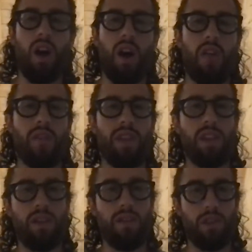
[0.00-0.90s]
of an
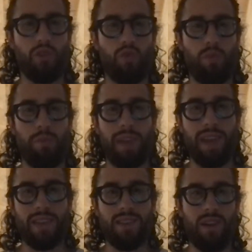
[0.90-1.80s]
individual
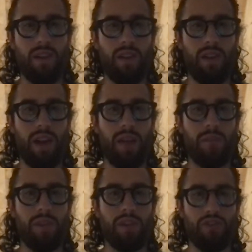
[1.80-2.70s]
based on their
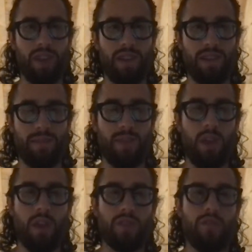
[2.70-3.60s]
IP address.
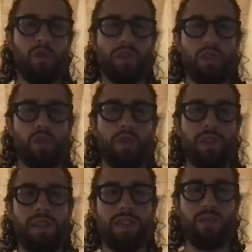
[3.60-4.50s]
So of course, Google
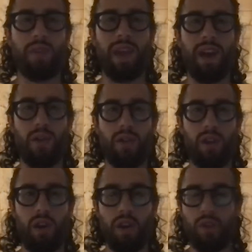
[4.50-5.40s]
did this without
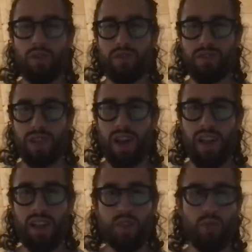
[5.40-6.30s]
users'
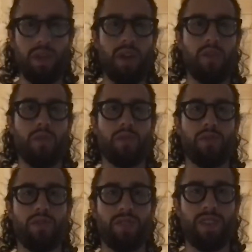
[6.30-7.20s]
knowledge, without
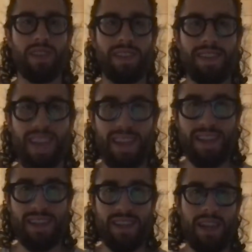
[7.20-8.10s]
users'
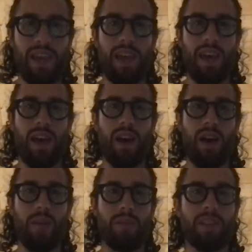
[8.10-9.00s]
consent,
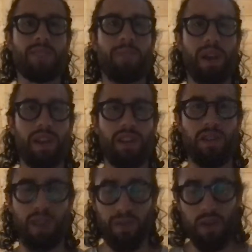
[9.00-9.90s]
despite
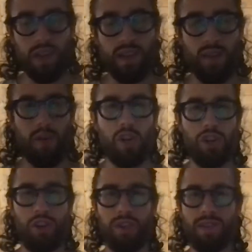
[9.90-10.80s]
giving some
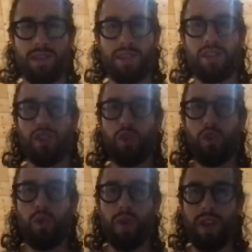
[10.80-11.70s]
assurances
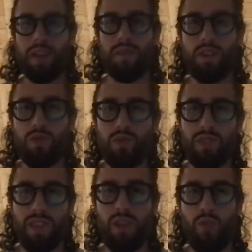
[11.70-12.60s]
to individuals
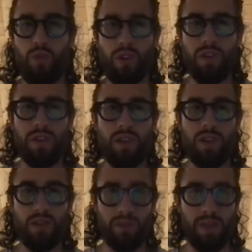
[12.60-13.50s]
that they weren't
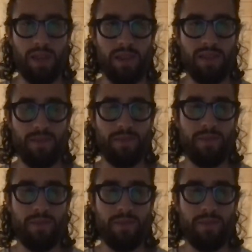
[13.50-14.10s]
doing this.